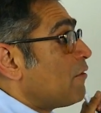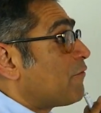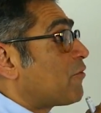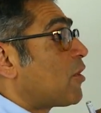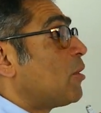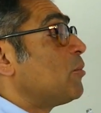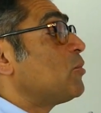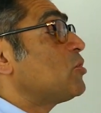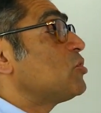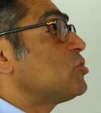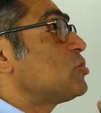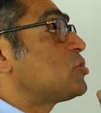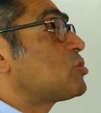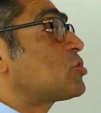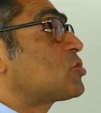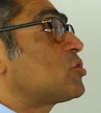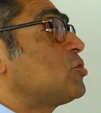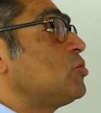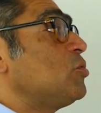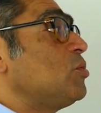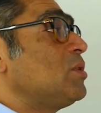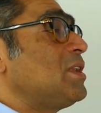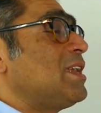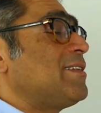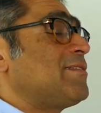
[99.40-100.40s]
From
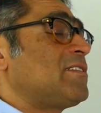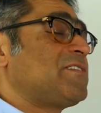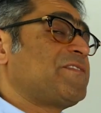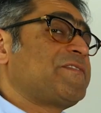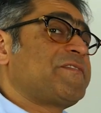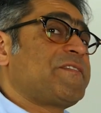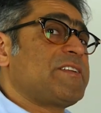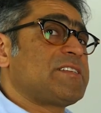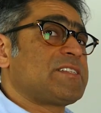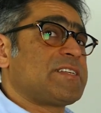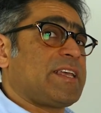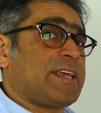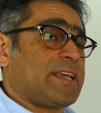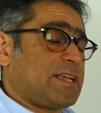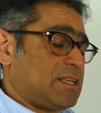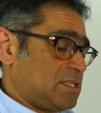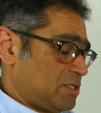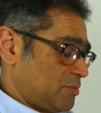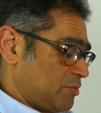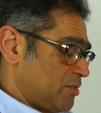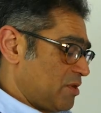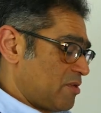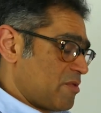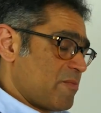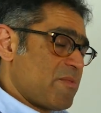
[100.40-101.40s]
school level
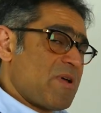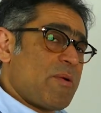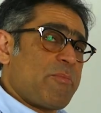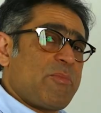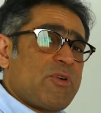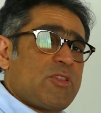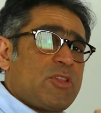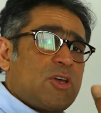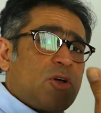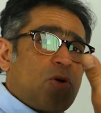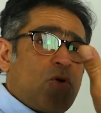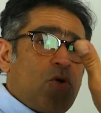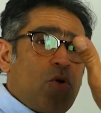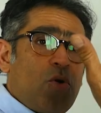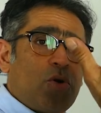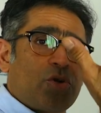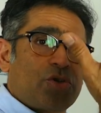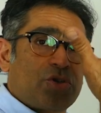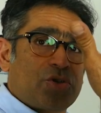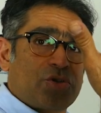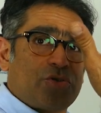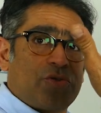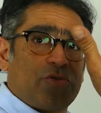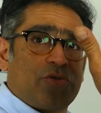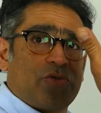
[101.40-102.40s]
physics, we remember the
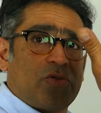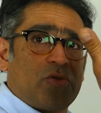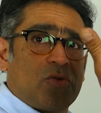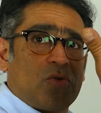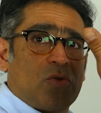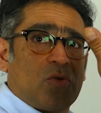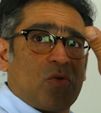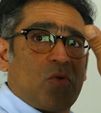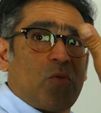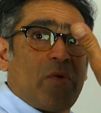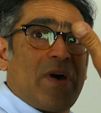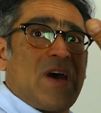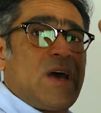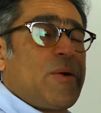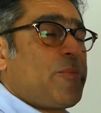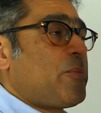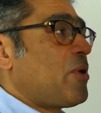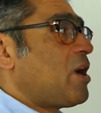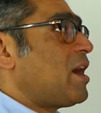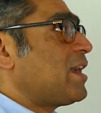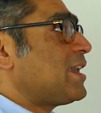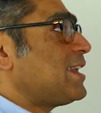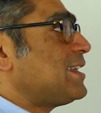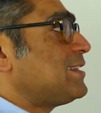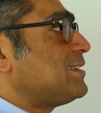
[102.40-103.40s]
corkscrew rule,
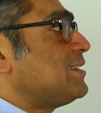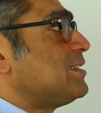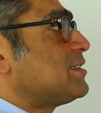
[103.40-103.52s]
whereby it